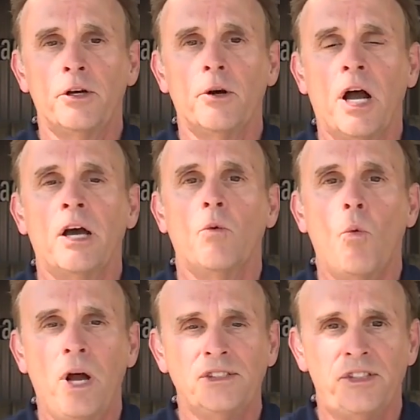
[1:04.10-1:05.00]
here on
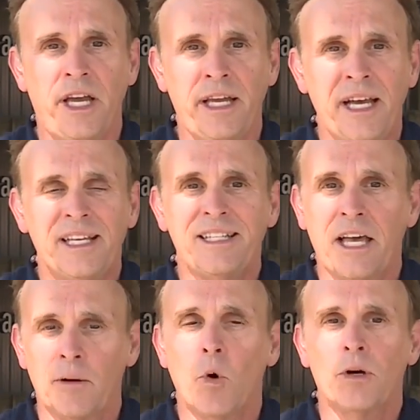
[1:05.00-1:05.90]
Wednesday to
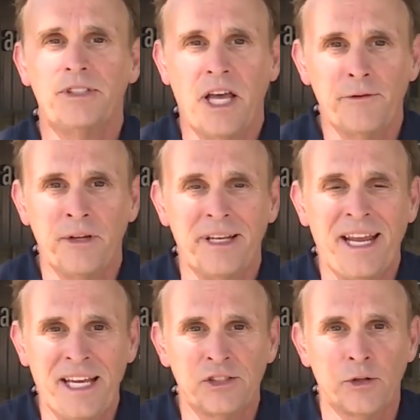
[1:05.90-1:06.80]
get a more definite
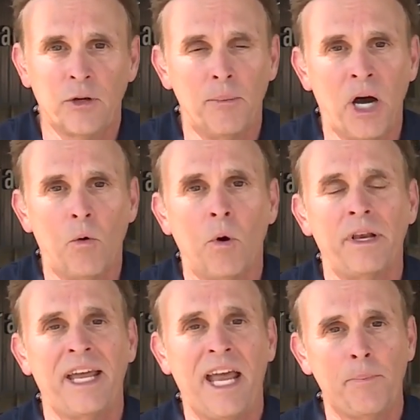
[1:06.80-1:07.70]
answer about
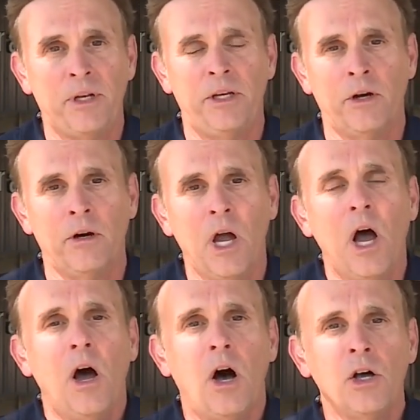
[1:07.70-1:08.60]
what happened here.
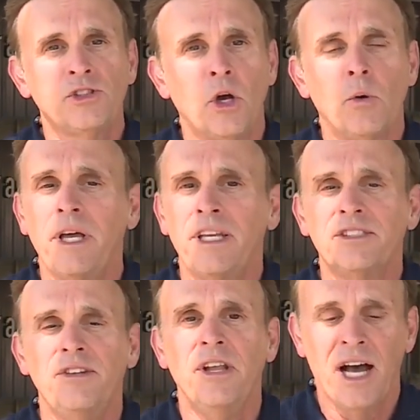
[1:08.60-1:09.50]
Also, it
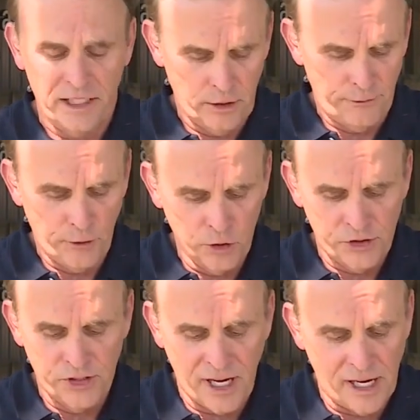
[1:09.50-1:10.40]
is not the
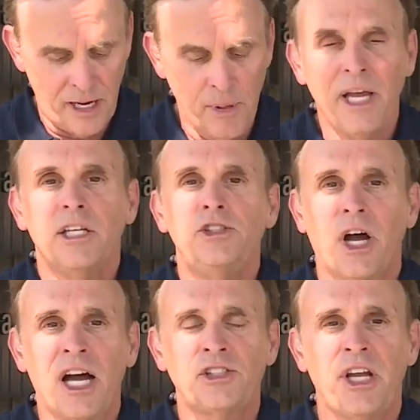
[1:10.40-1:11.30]
first time
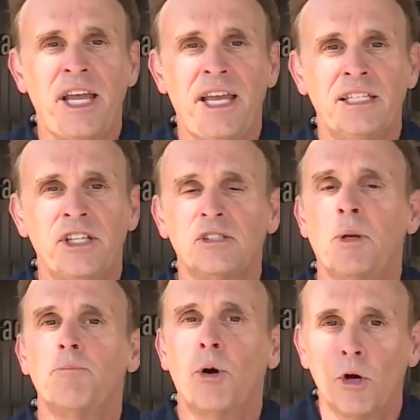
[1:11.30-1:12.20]
Josh Haynes has
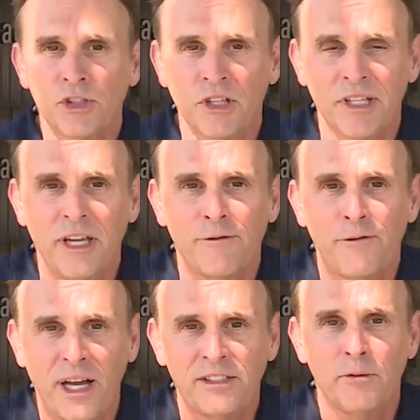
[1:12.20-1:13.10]
been personally
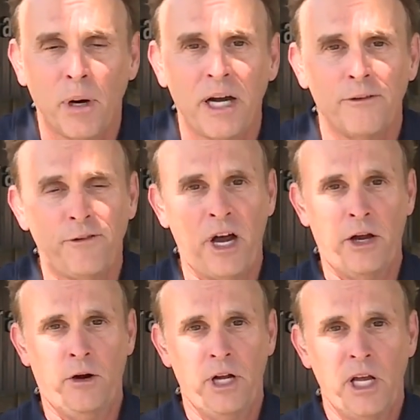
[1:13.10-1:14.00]
affected by a
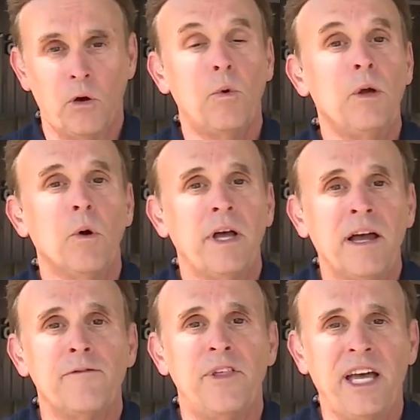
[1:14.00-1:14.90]
fire. We will
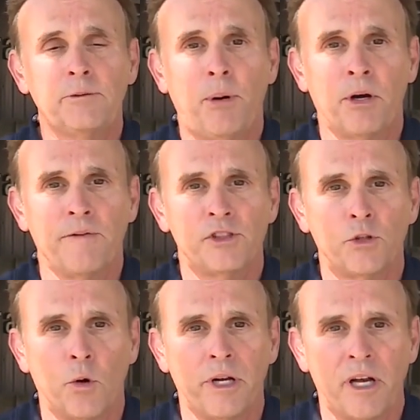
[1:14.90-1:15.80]
have that part of the
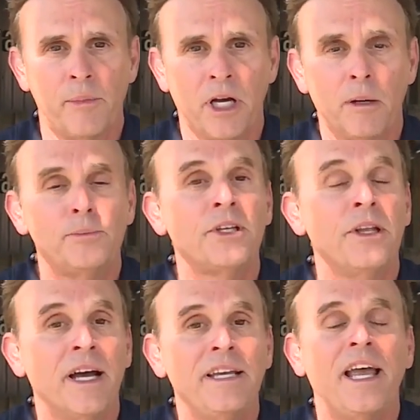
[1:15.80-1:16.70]
story coming up
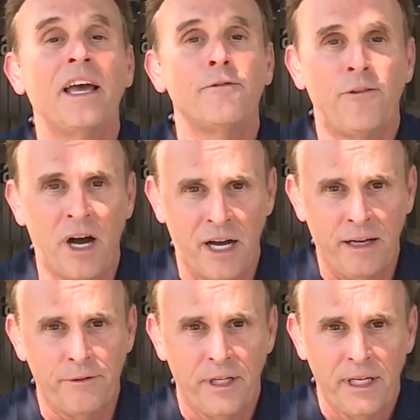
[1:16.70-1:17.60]
tonight at
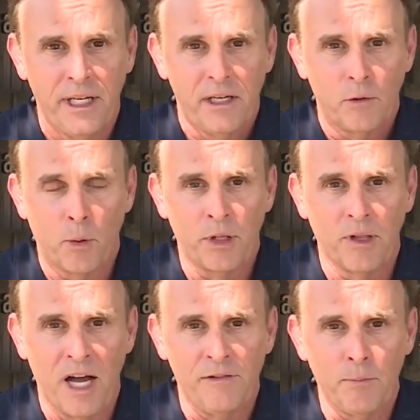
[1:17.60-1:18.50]
5. Reporting
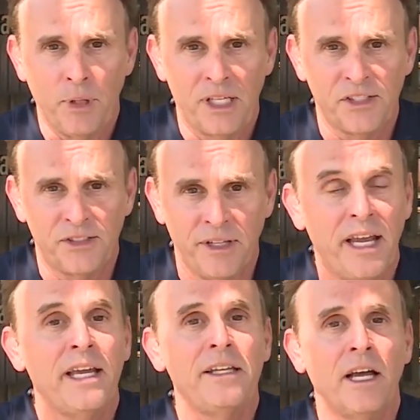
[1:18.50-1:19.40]
live in Pleasanton,
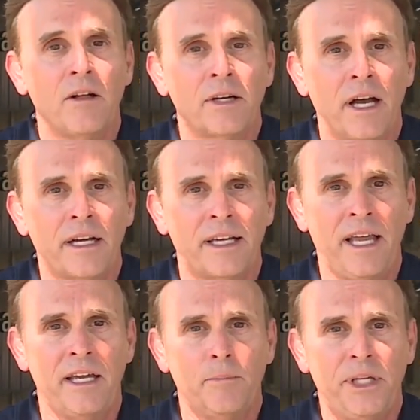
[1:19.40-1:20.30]
Andy Alcock,
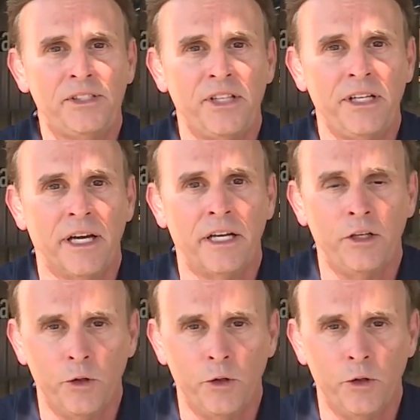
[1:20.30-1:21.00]
KMBC 9